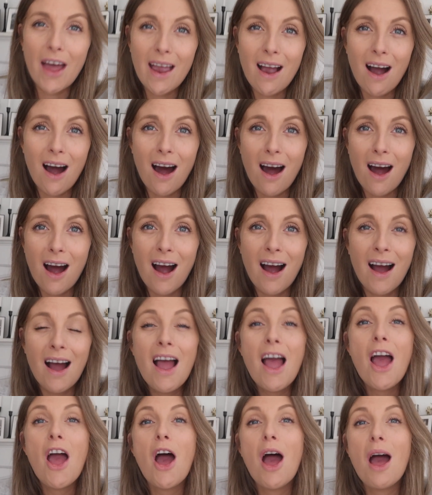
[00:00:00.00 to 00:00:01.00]
They are
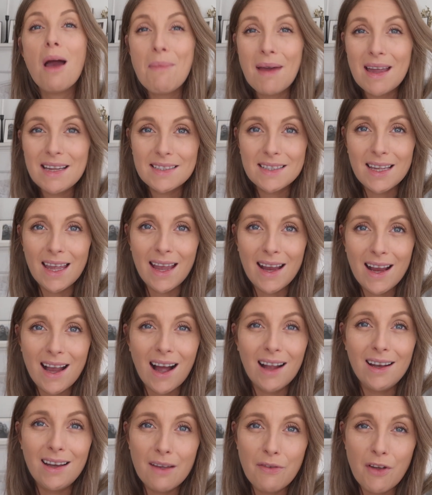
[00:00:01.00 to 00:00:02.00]
amazing.
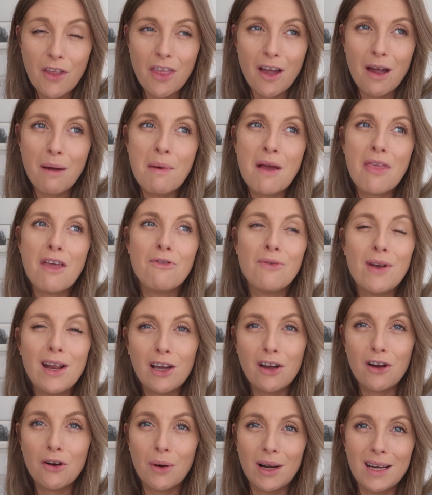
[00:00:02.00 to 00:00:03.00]
I live in them. They're
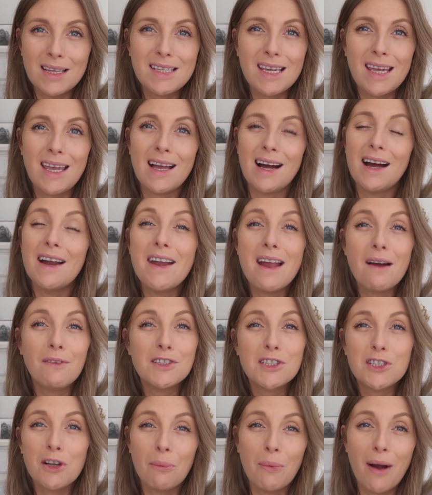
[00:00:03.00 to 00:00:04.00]
really good quality. I
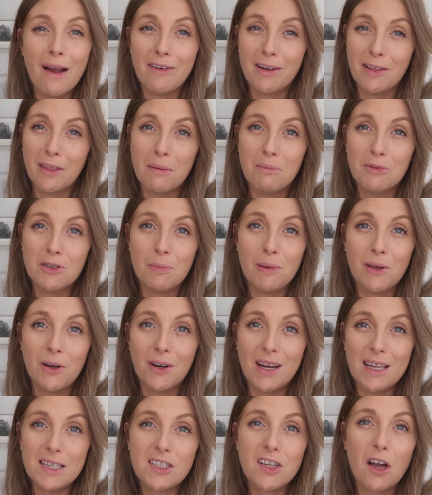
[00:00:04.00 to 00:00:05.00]
never stop wearing them, to be
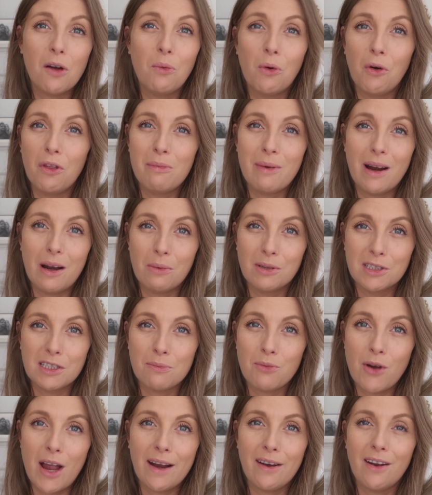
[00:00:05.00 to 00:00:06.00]
honest. I wore them when I
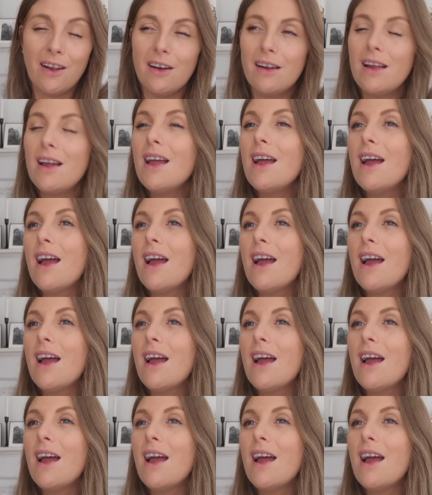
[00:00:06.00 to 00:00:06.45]
wasn't pregnant.